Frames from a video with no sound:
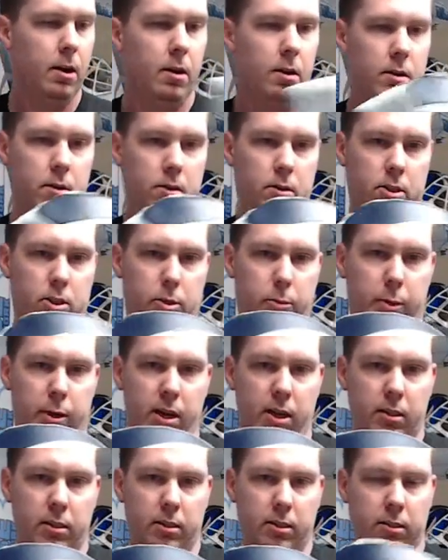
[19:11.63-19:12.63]
Two
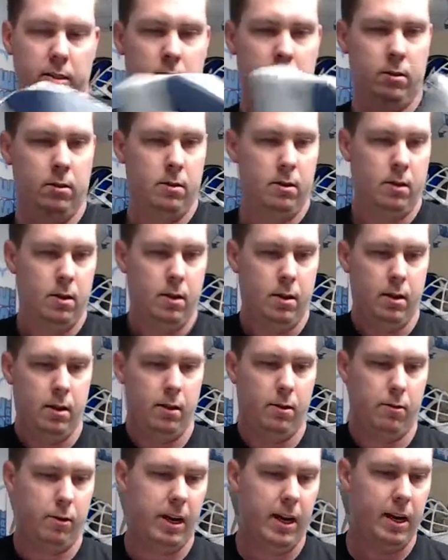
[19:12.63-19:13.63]
pucks,
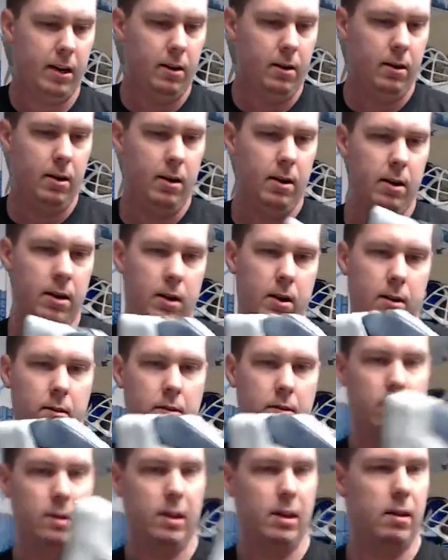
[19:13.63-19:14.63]
three?
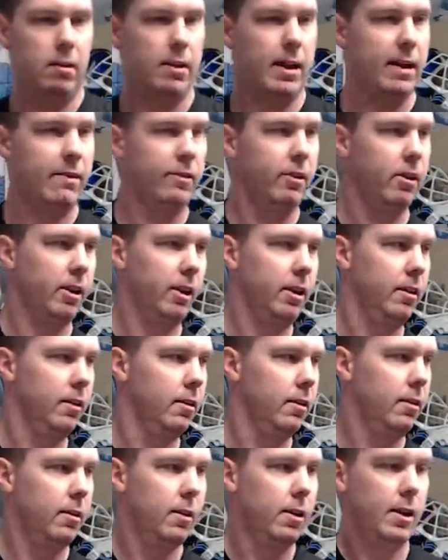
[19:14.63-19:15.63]
No, not really.
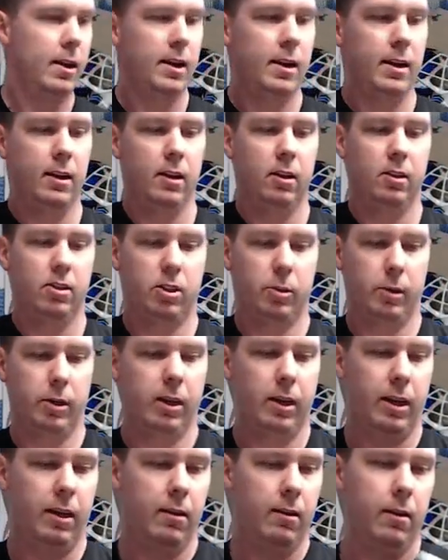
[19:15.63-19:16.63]
So
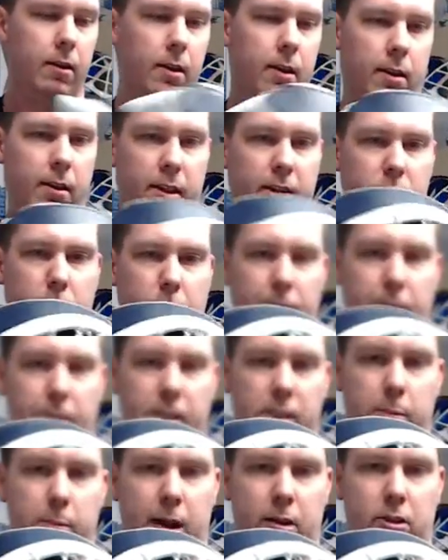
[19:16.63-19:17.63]
really, this one fits
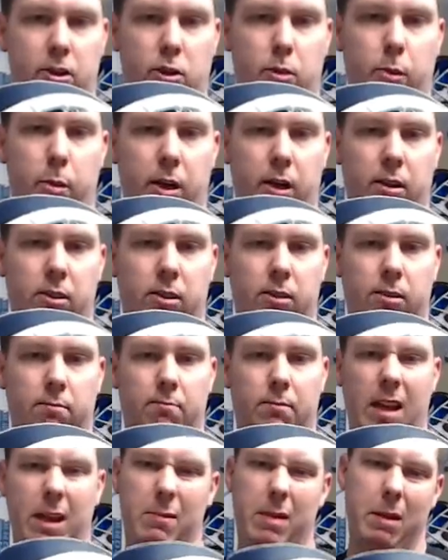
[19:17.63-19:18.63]
about two pucks.
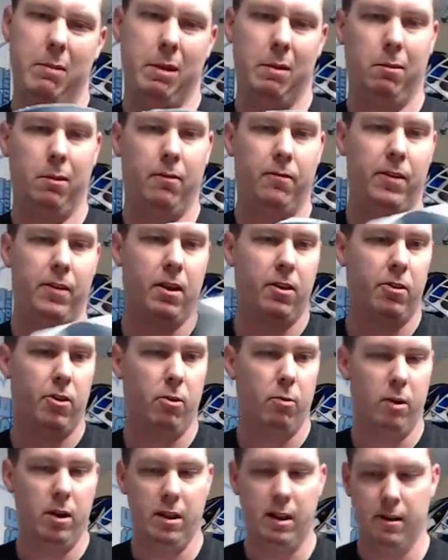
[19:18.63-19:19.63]
I might be able to fit a third one
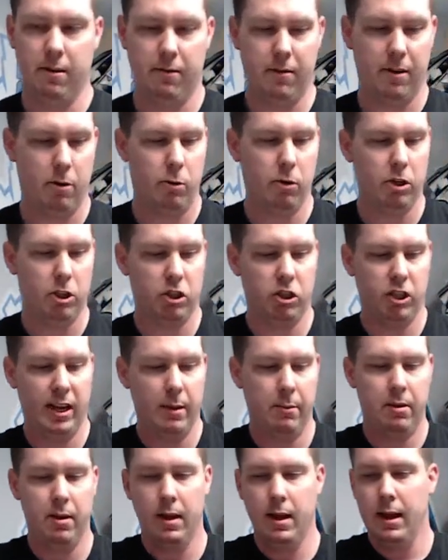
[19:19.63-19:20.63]
in there if I really jammed.
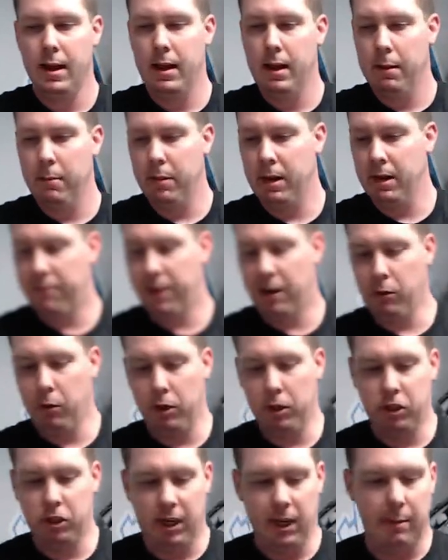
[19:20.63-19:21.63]
But if I really
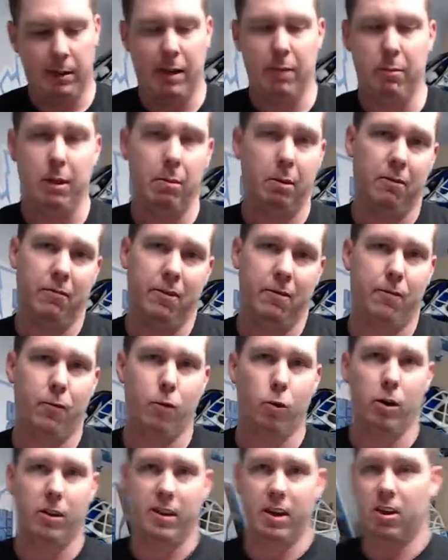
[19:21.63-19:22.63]
jammed, I'd be able to fit four
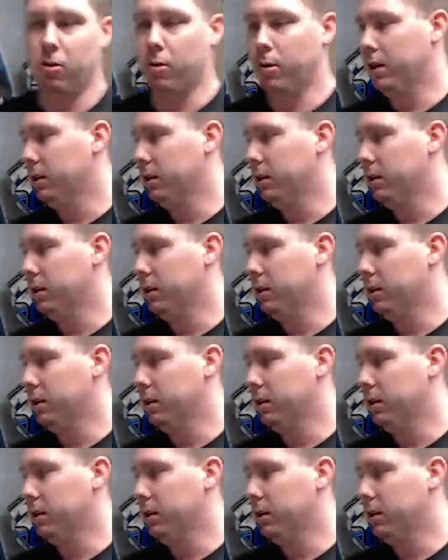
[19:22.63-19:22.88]
in the other one.